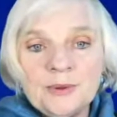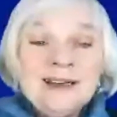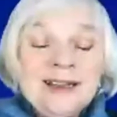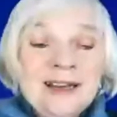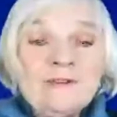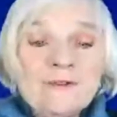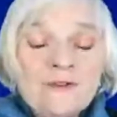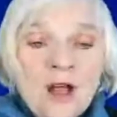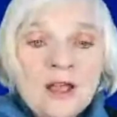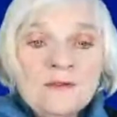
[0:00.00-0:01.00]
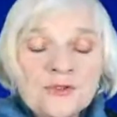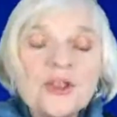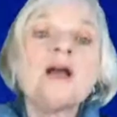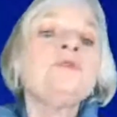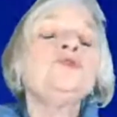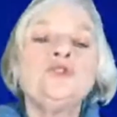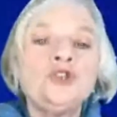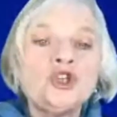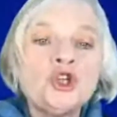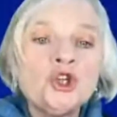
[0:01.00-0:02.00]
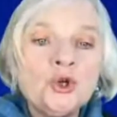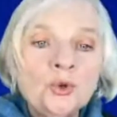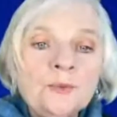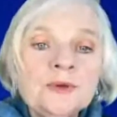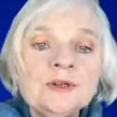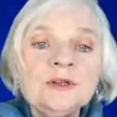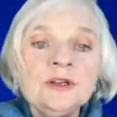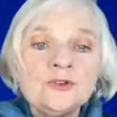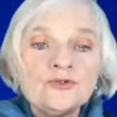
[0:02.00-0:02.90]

nearly 5,000 human